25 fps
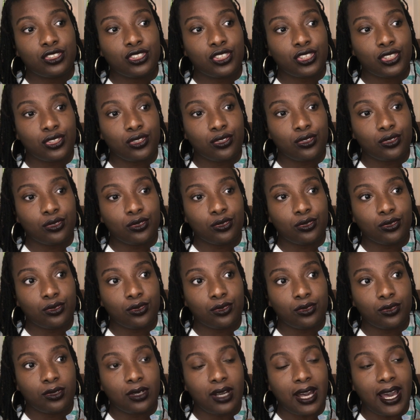
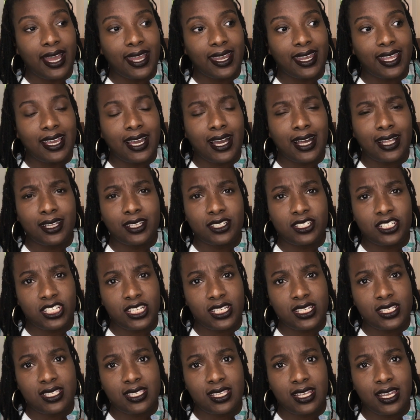to
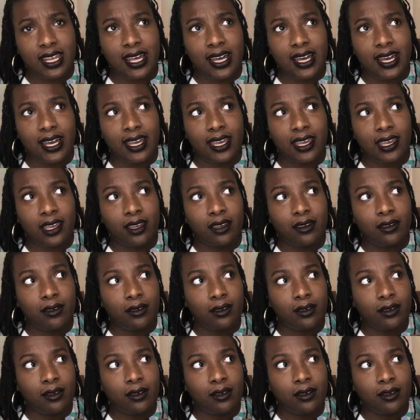ideologies that I